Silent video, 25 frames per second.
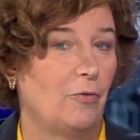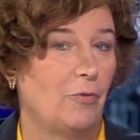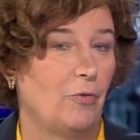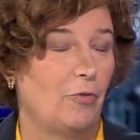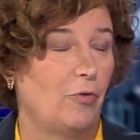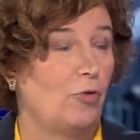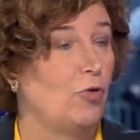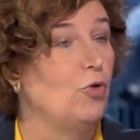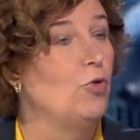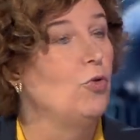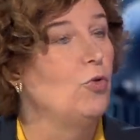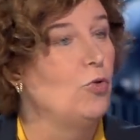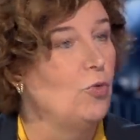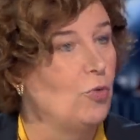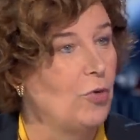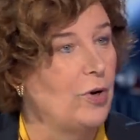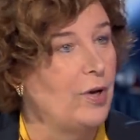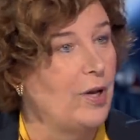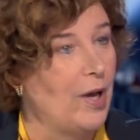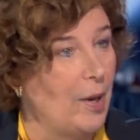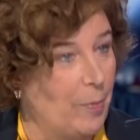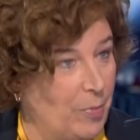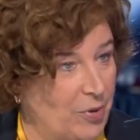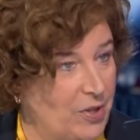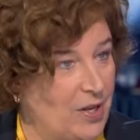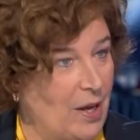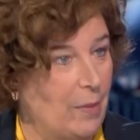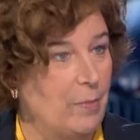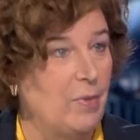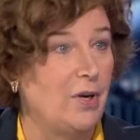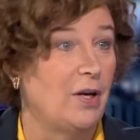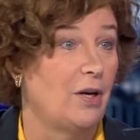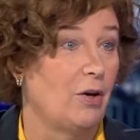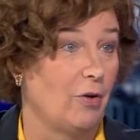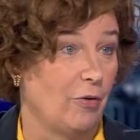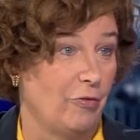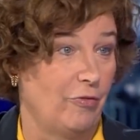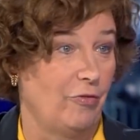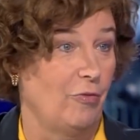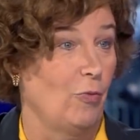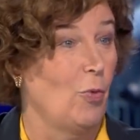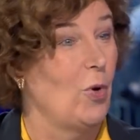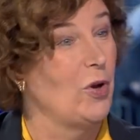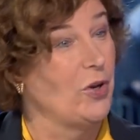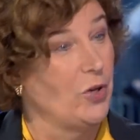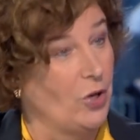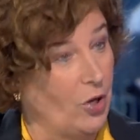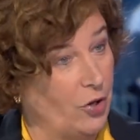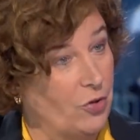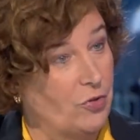flu epidemic of
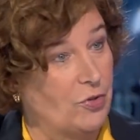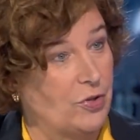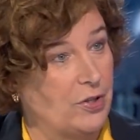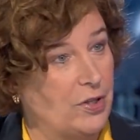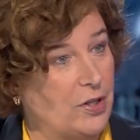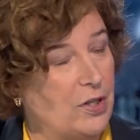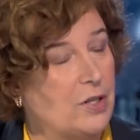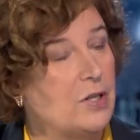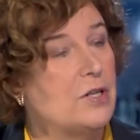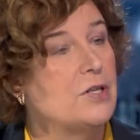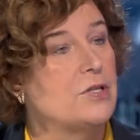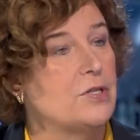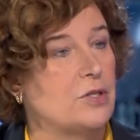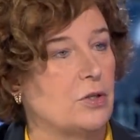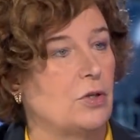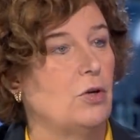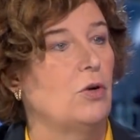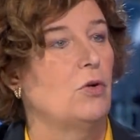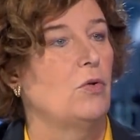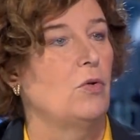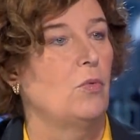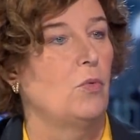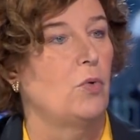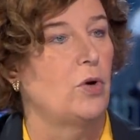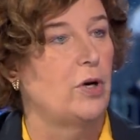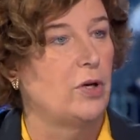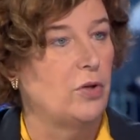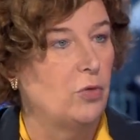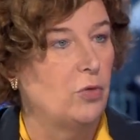100 years ago, where